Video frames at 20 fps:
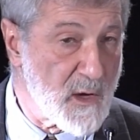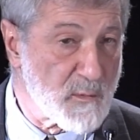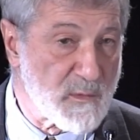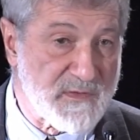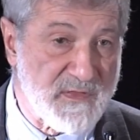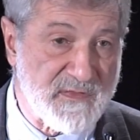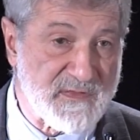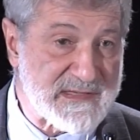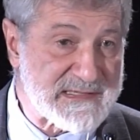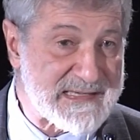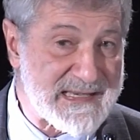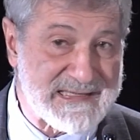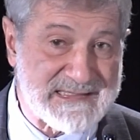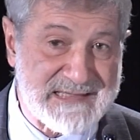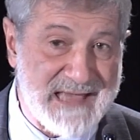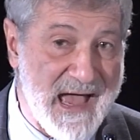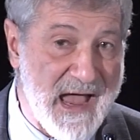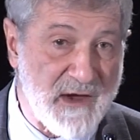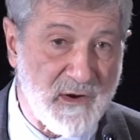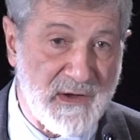Within this
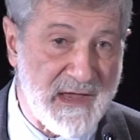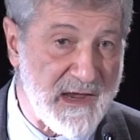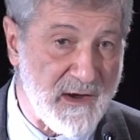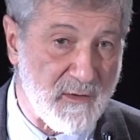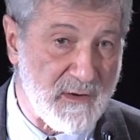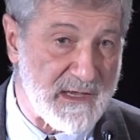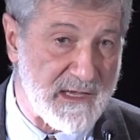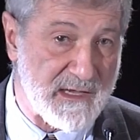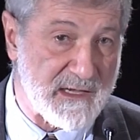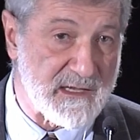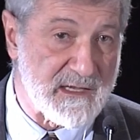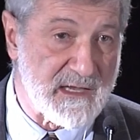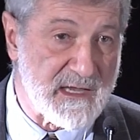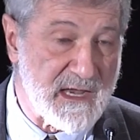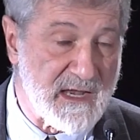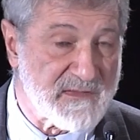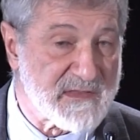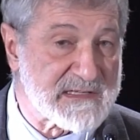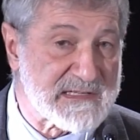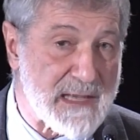entire area,
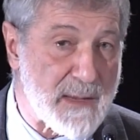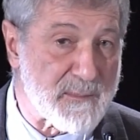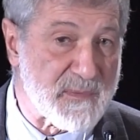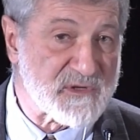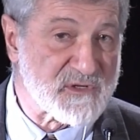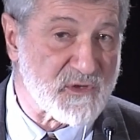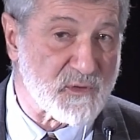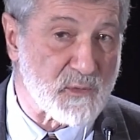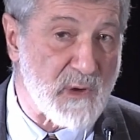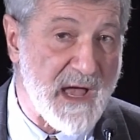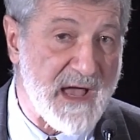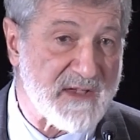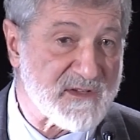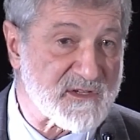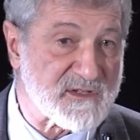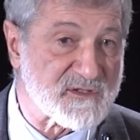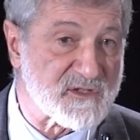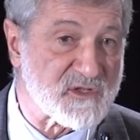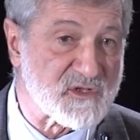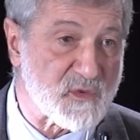the temperature
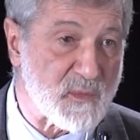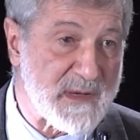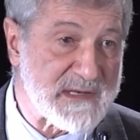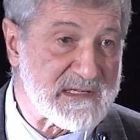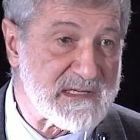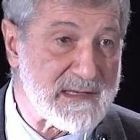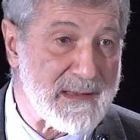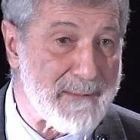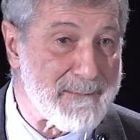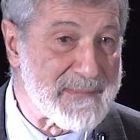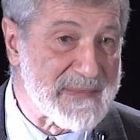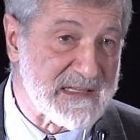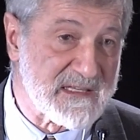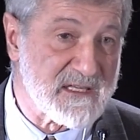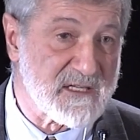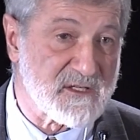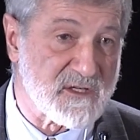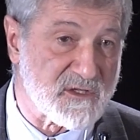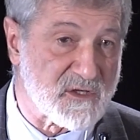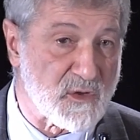rises to 20
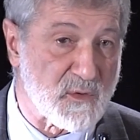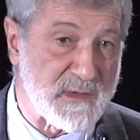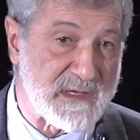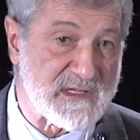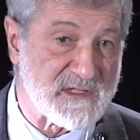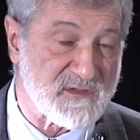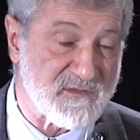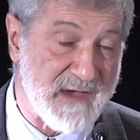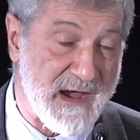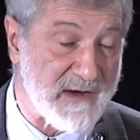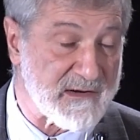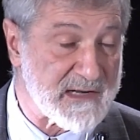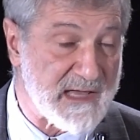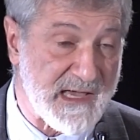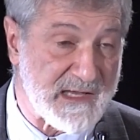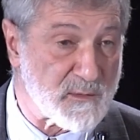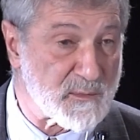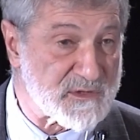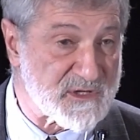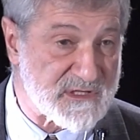million degrees
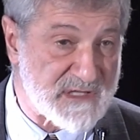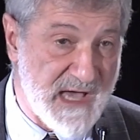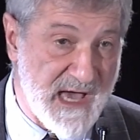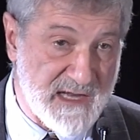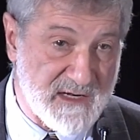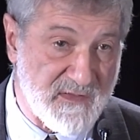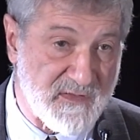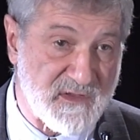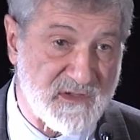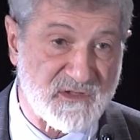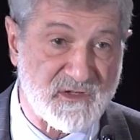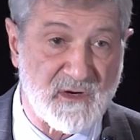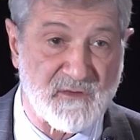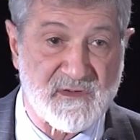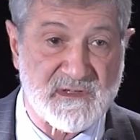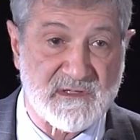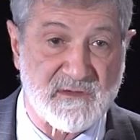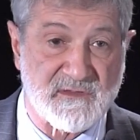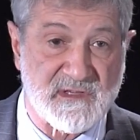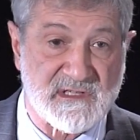Fahrenheit, which is hotter than the
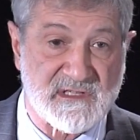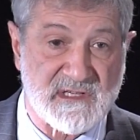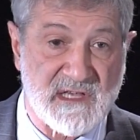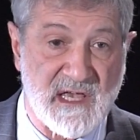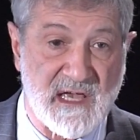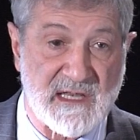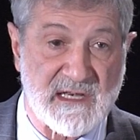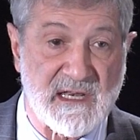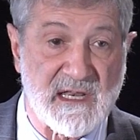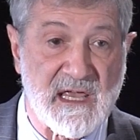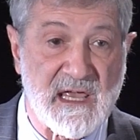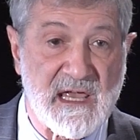surface of the sun,